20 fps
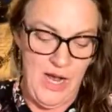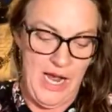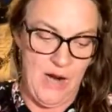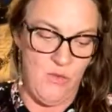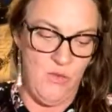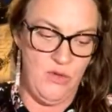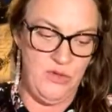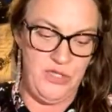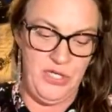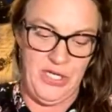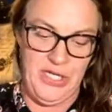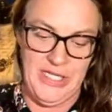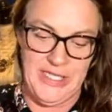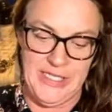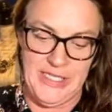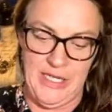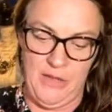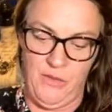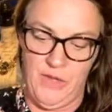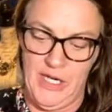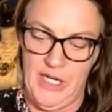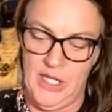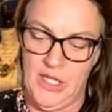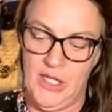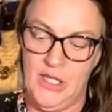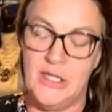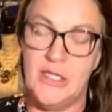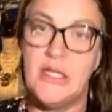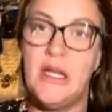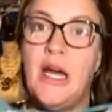I want you to see what it
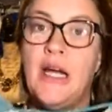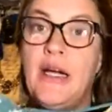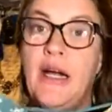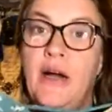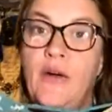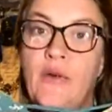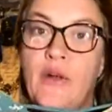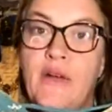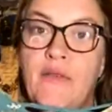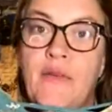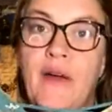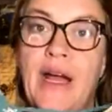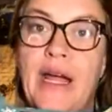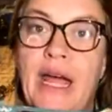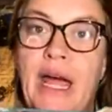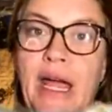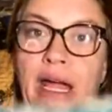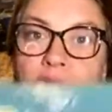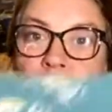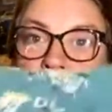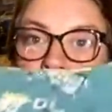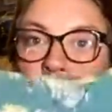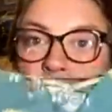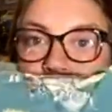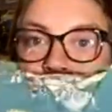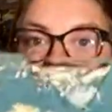looks like only if I can.